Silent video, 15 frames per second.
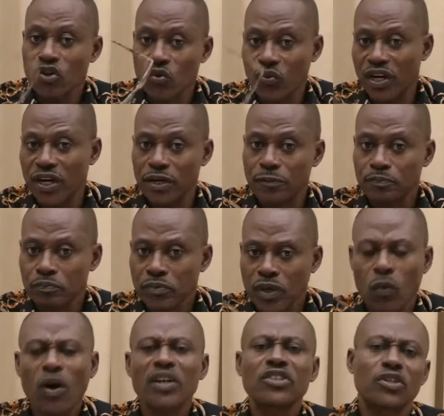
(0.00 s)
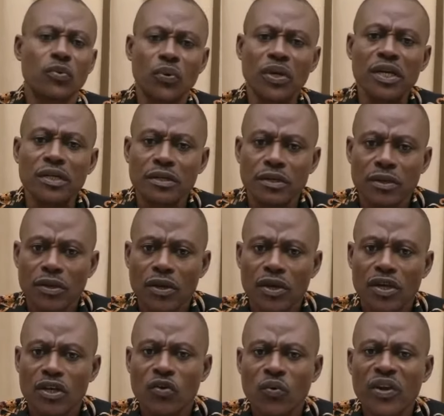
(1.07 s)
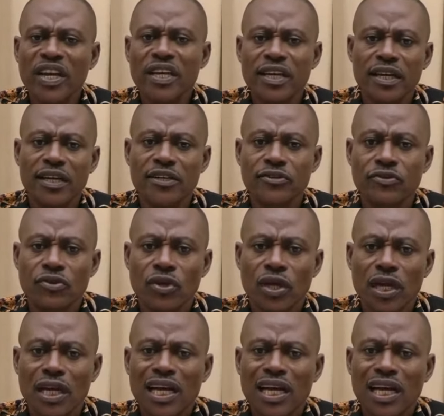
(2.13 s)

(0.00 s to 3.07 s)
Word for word: Greed. What's greed? Greed is